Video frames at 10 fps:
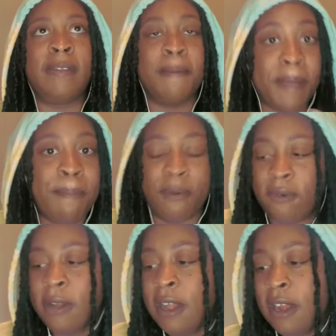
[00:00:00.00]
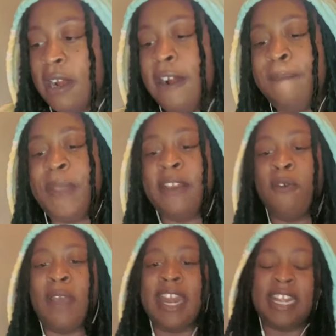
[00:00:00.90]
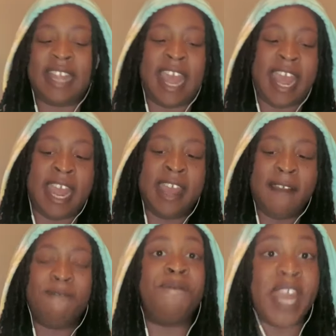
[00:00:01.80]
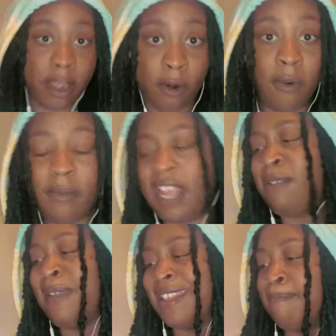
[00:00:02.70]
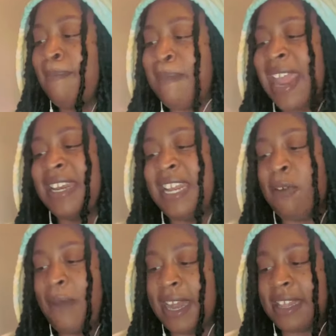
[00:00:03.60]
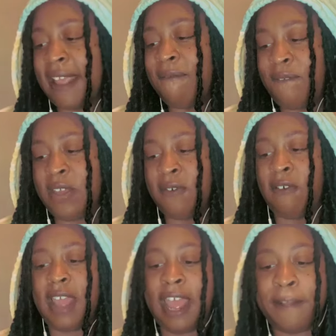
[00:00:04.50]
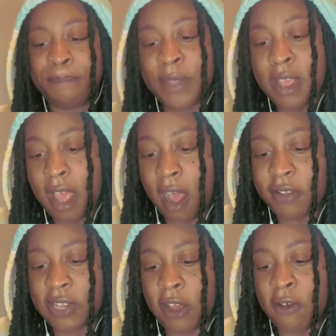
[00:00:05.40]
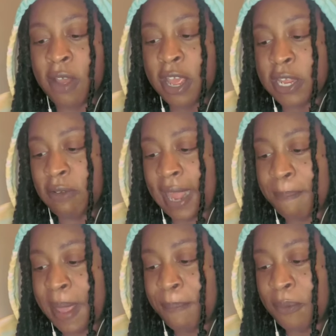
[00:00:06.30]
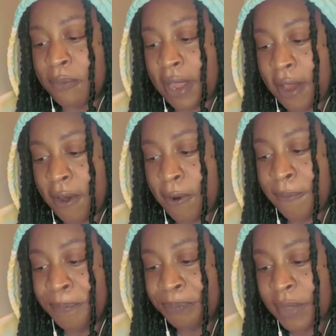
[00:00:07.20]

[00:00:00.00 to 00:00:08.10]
people and the way that they feel. It's mainly the way that they feel, okay? Also, you let people know